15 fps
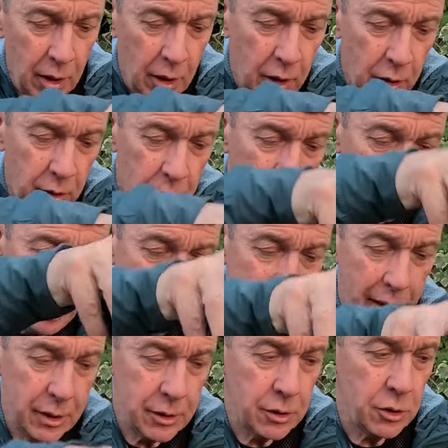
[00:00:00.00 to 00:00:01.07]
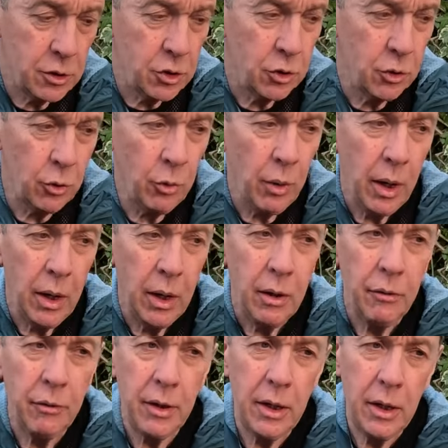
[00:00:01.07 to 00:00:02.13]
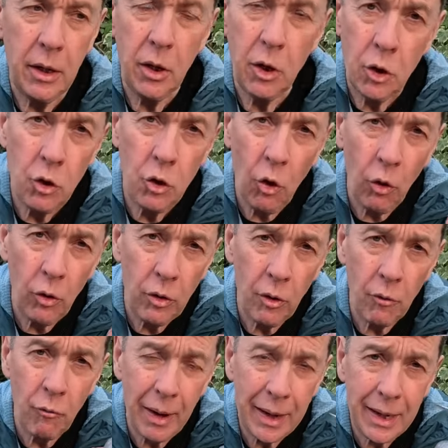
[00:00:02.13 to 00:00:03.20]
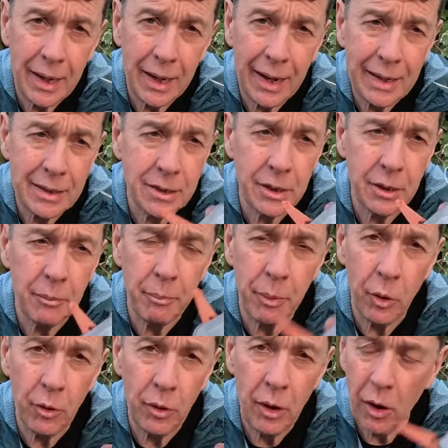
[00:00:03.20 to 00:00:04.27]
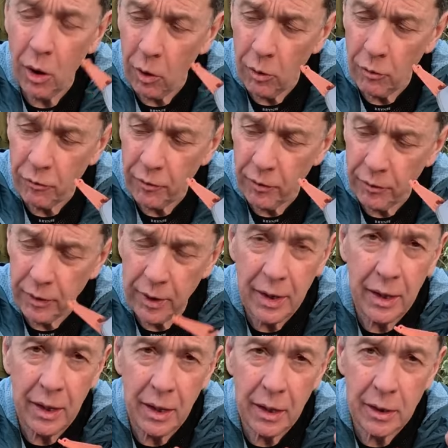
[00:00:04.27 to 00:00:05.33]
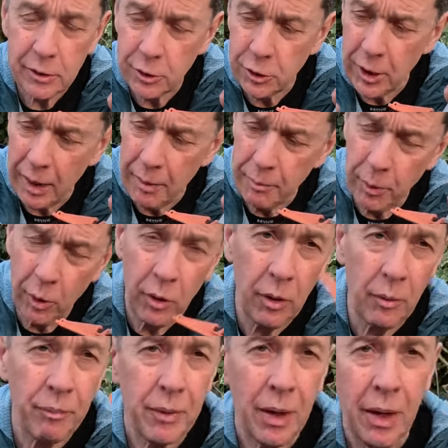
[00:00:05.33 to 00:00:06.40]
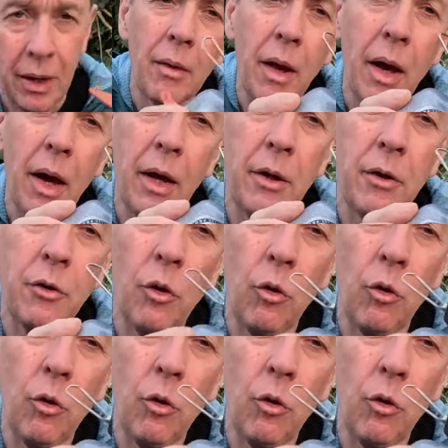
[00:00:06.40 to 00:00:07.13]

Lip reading: compared to the non-regulated burner of the JETBOIL. And